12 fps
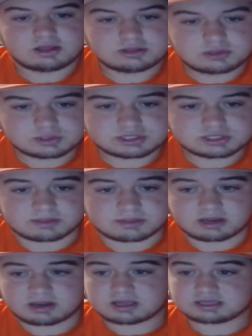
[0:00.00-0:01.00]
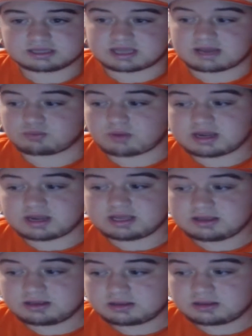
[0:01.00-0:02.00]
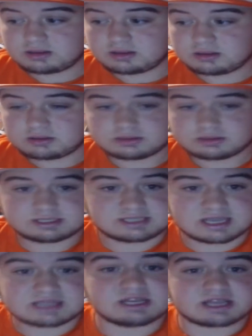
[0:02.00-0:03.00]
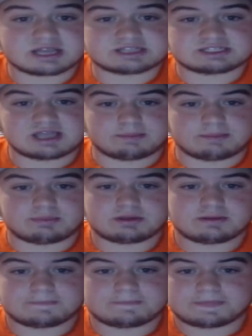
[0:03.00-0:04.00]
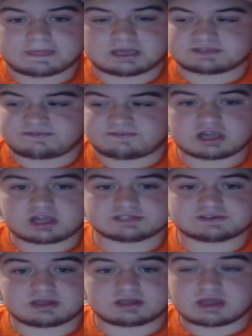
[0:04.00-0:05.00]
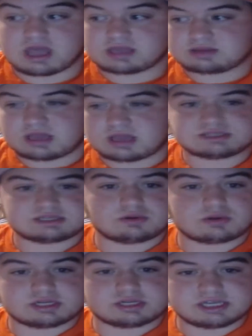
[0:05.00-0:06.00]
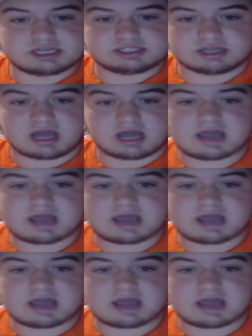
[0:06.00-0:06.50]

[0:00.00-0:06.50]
Do something. Because I'm ready to take the next step as a Flyers. As an organization.